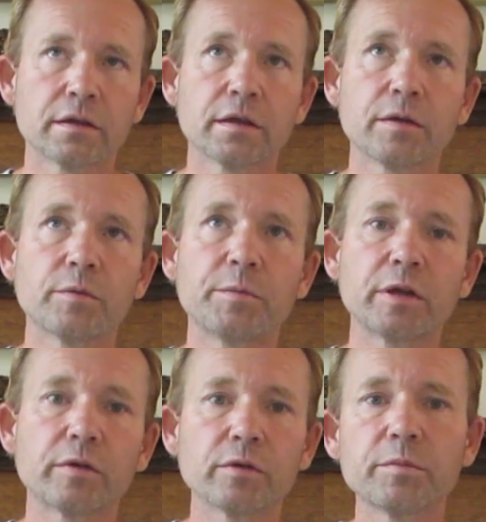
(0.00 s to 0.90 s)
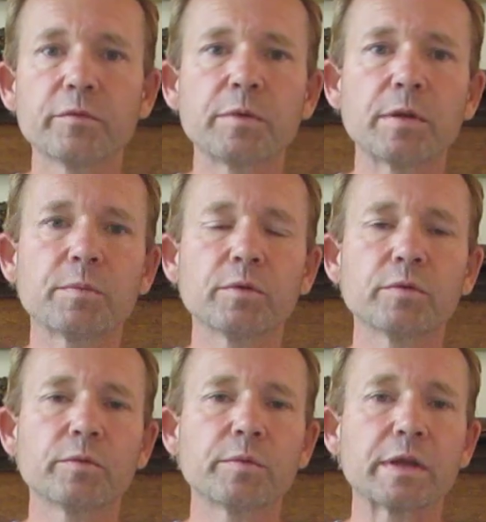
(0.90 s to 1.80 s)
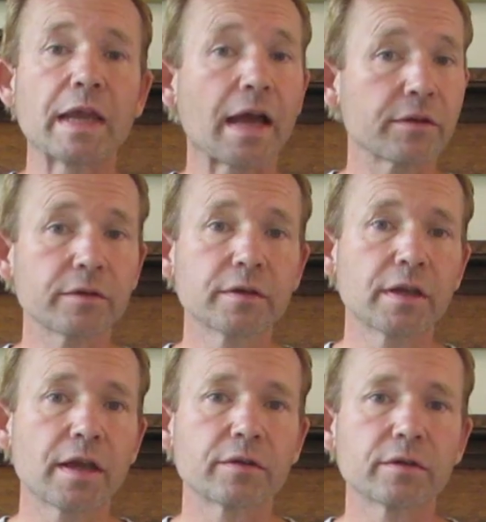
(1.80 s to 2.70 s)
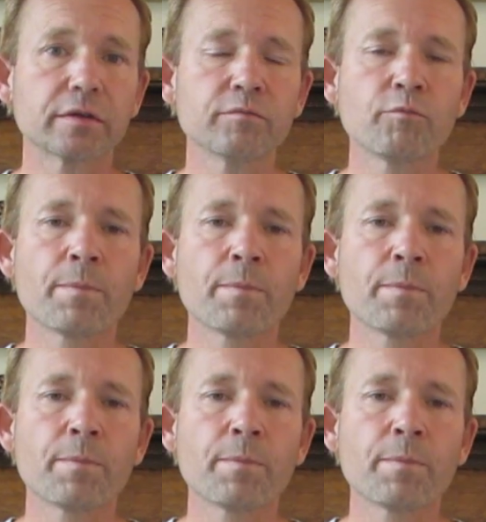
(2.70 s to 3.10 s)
It will be a group of people who will be gathered together,